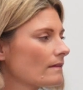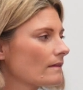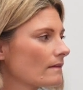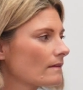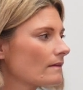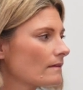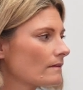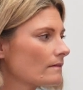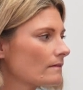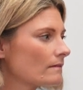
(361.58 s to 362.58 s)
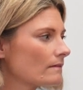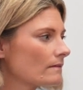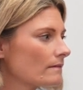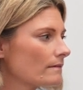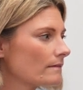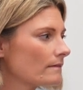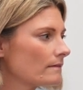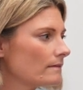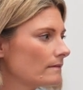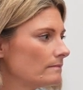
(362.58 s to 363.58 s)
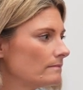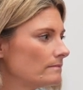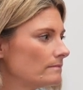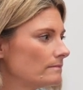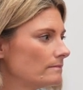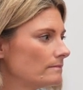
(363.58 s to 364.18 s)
The person shown says nothing.